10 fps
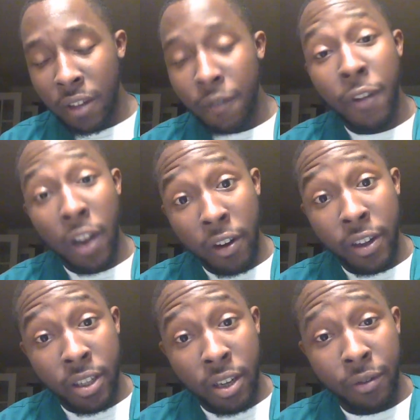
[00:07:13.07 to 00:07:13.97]

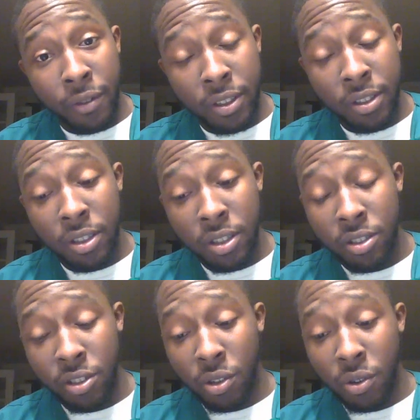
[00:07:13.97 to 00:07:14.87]
Very different.
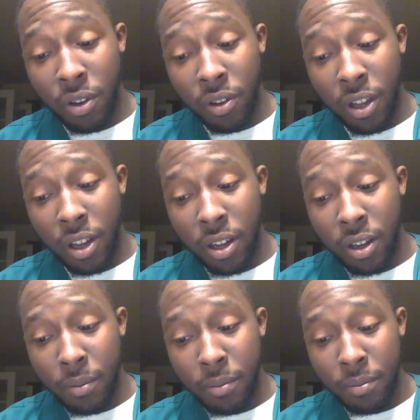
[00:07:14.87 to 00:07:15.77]
So
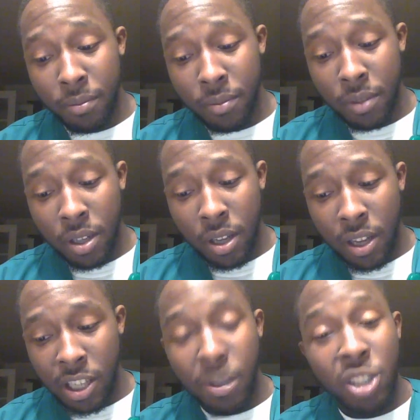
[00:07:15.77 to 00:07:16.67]

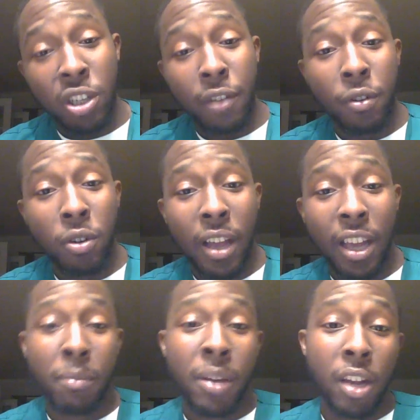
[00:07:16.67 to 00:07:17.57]
especially if you're
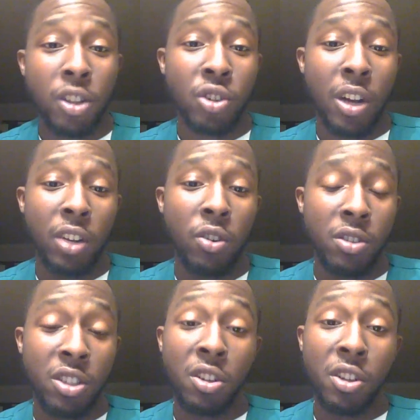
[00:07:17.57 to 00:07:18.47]
like me and you're trying to go
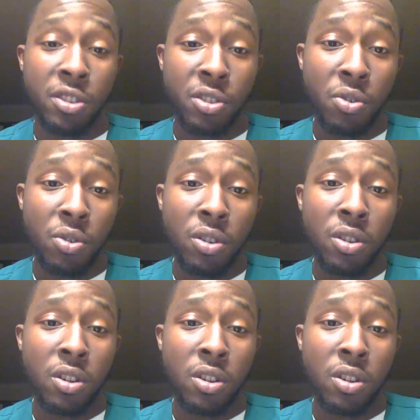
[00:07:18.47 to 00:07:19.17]
into nursing school,